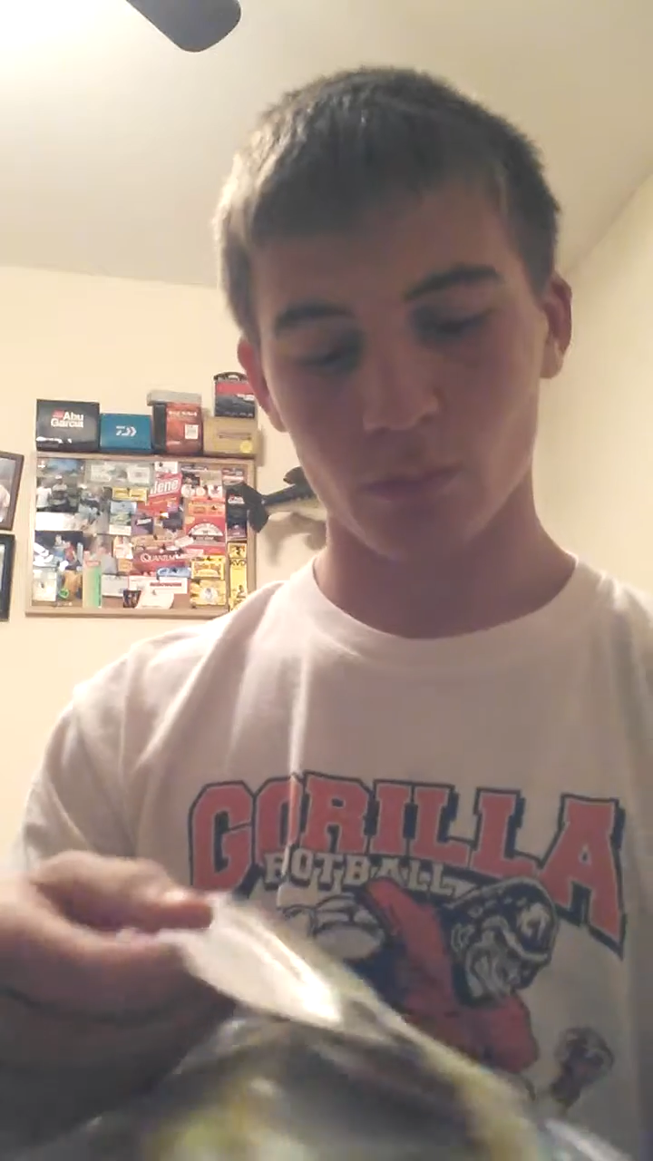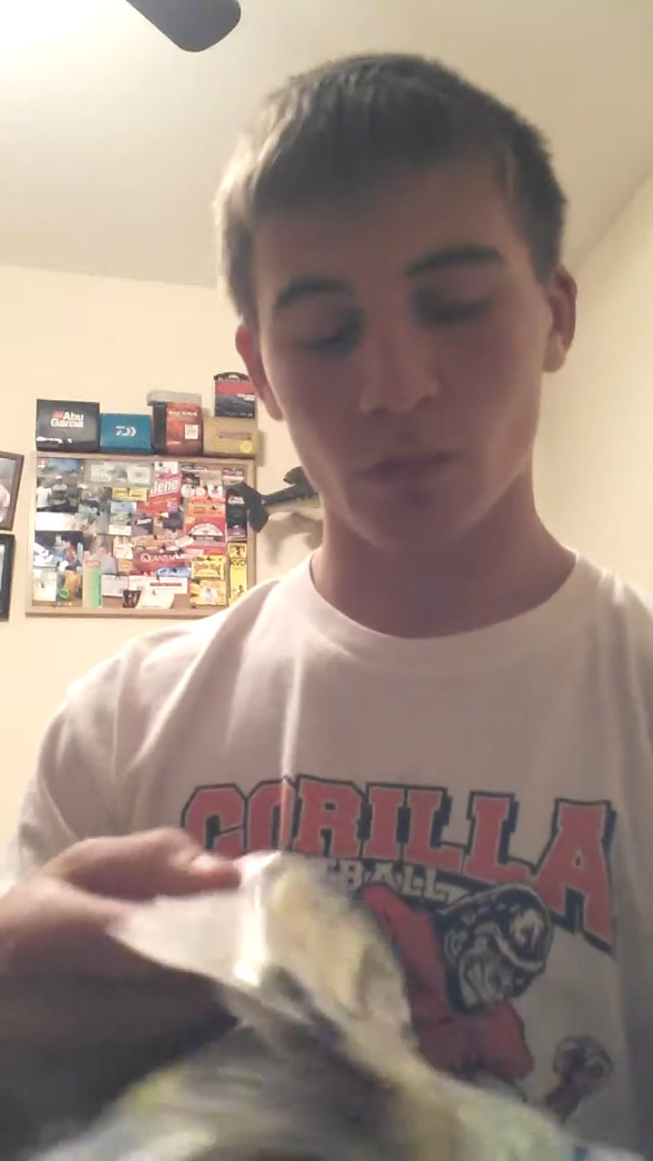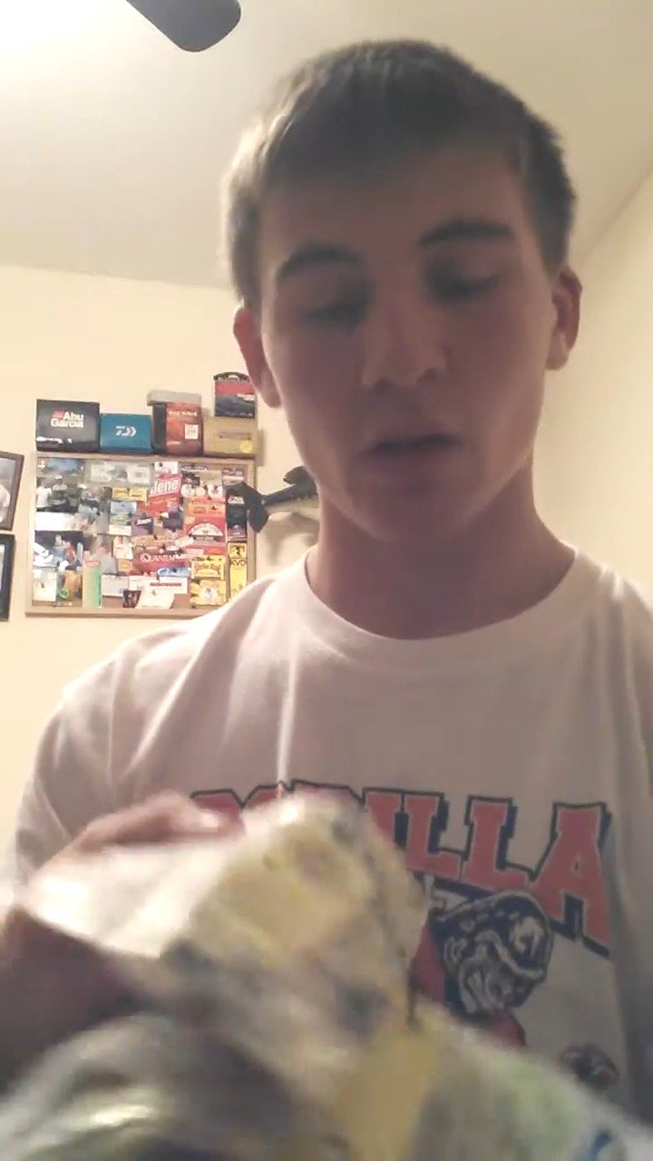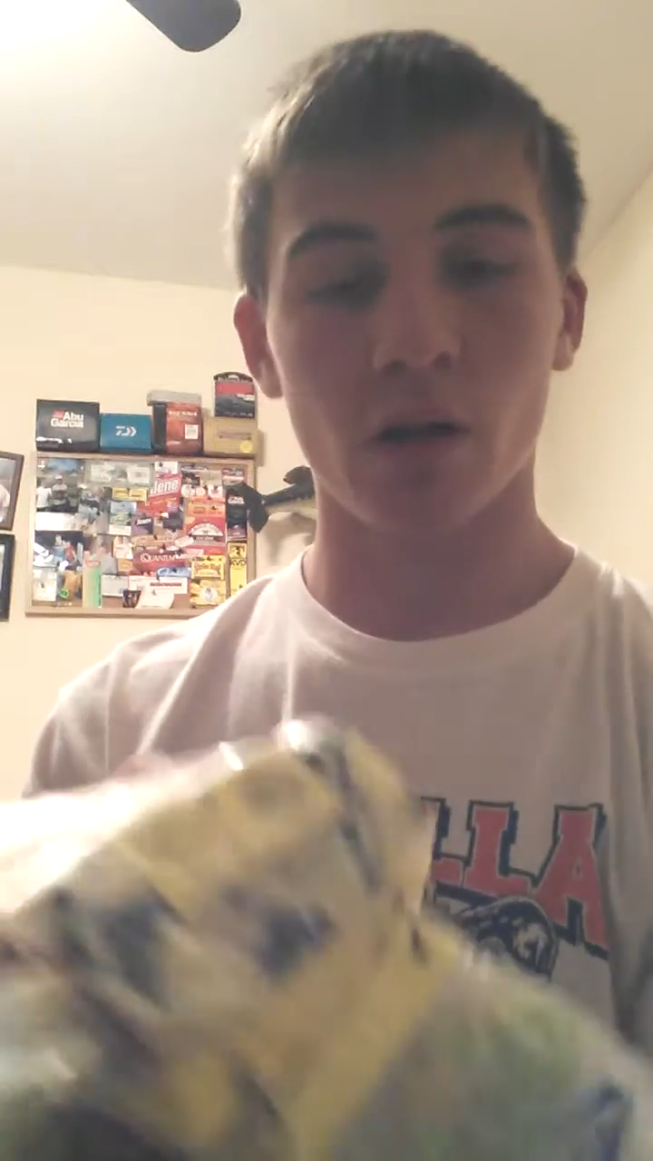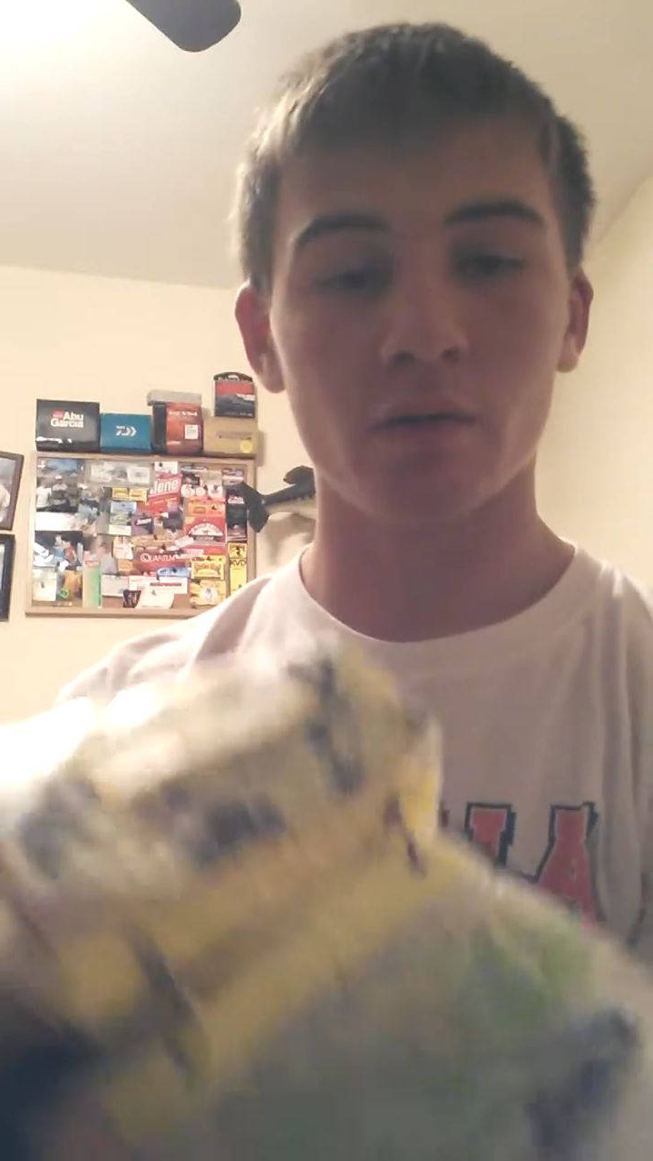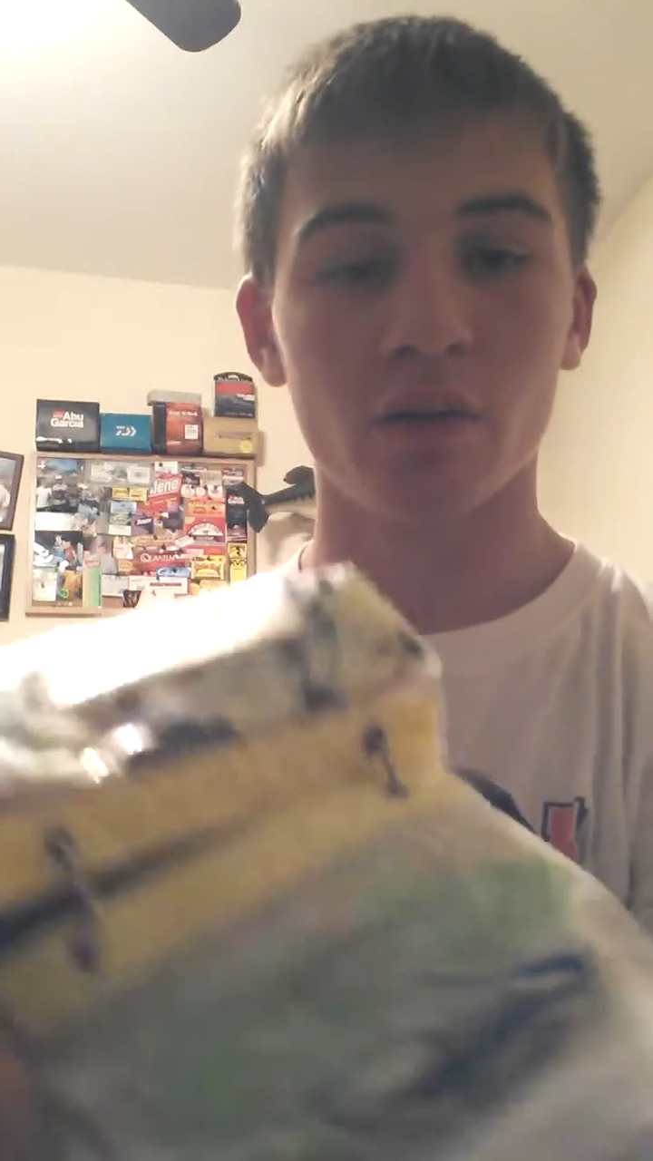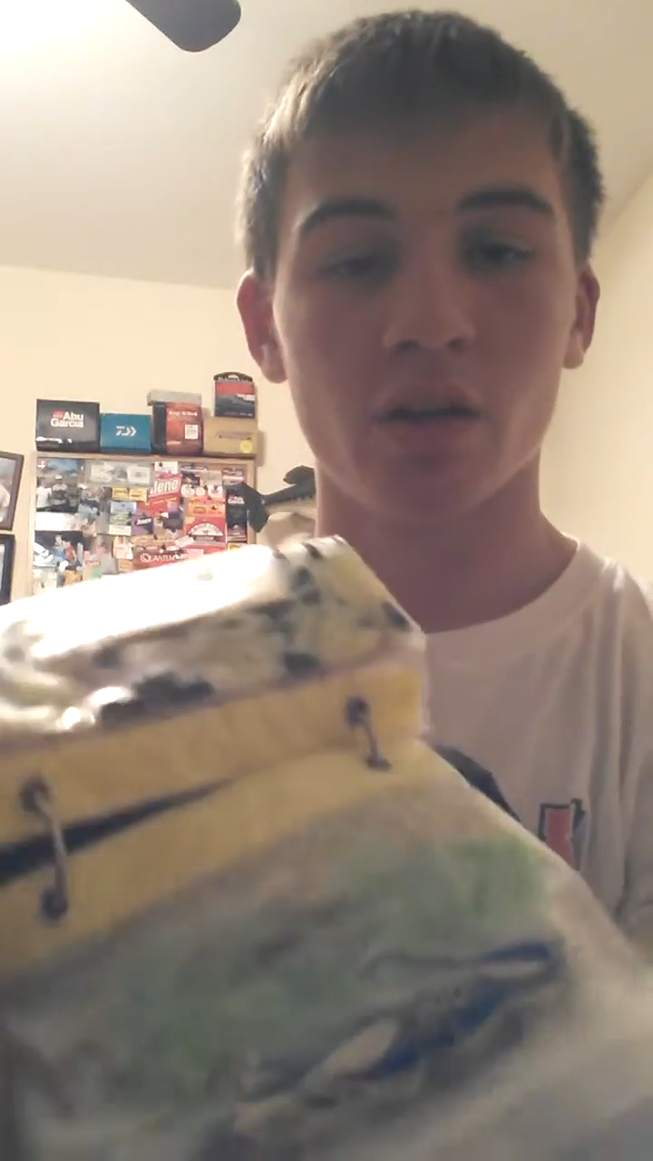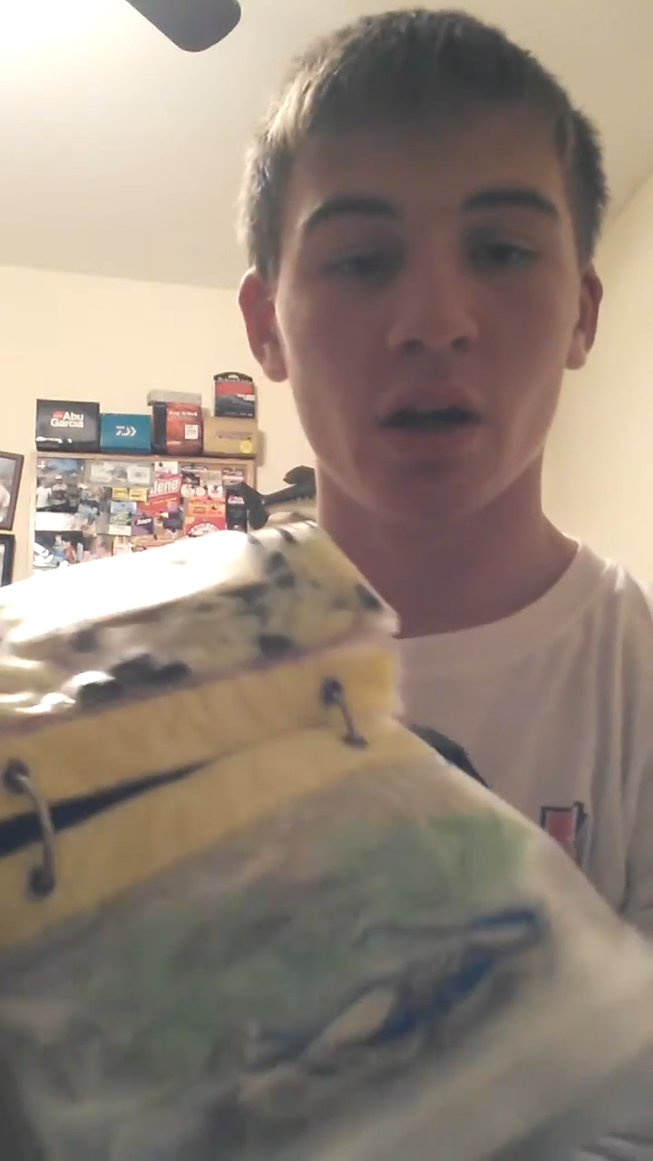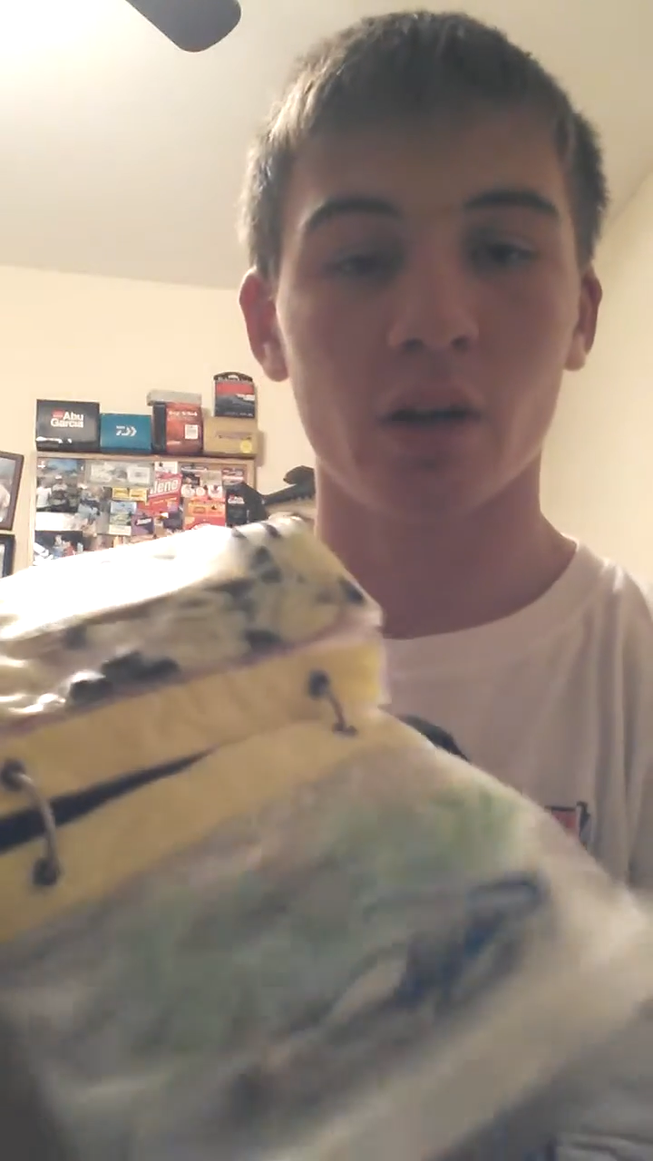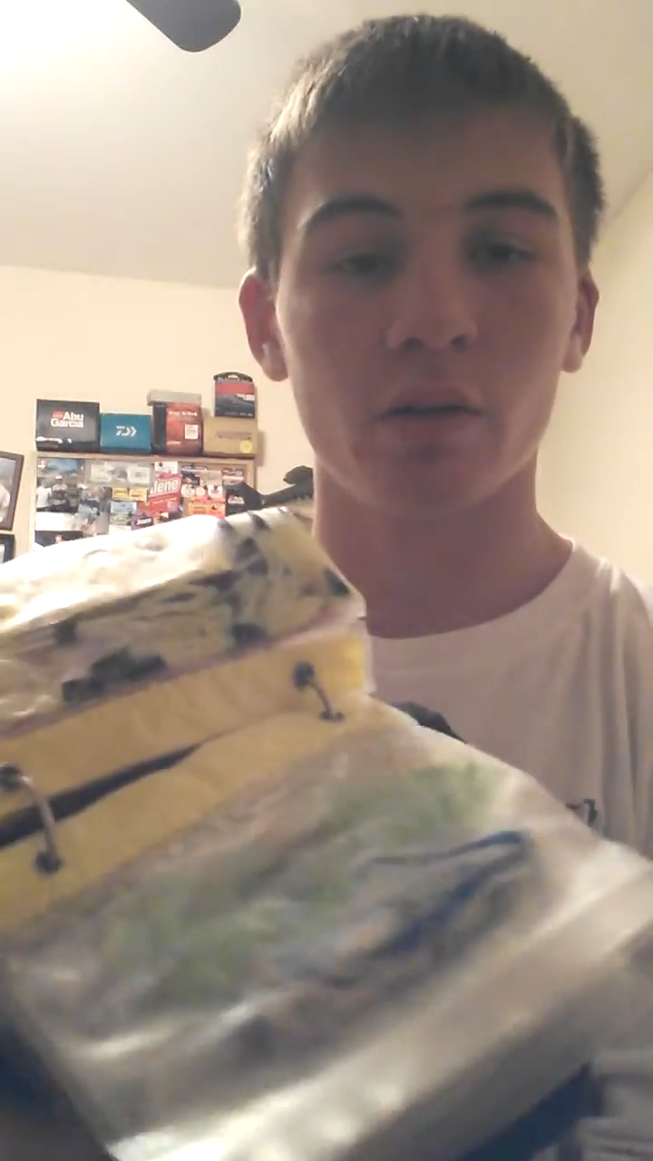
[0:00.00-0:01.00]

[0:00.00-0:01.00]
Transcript: And I've just got,